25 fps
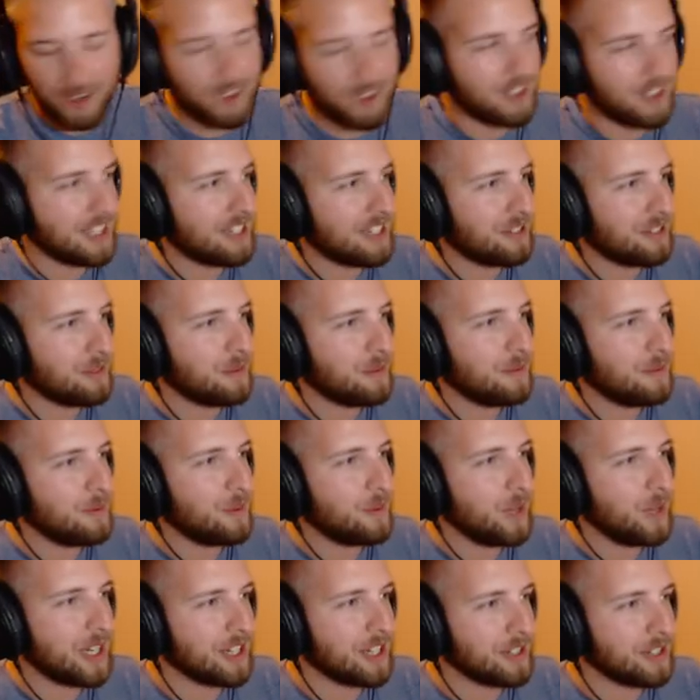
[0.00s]
little
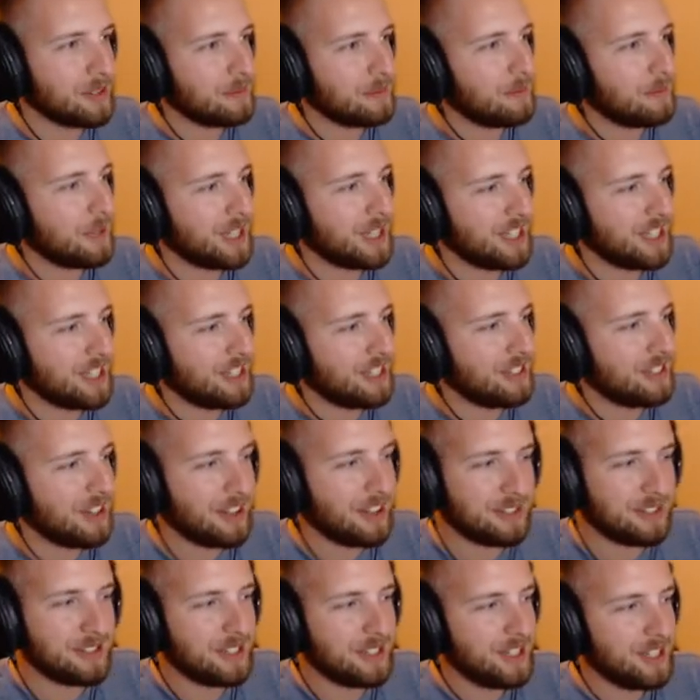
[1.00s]
weird, but you know,
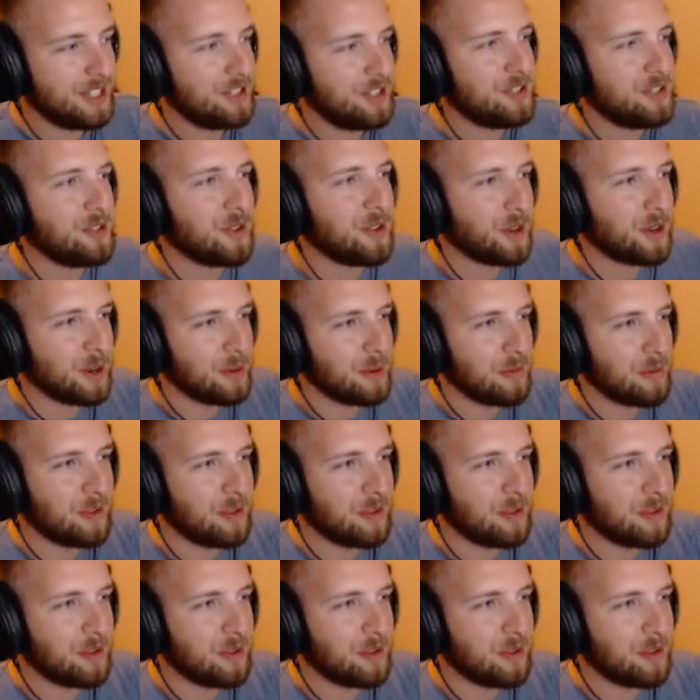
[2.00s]
normal,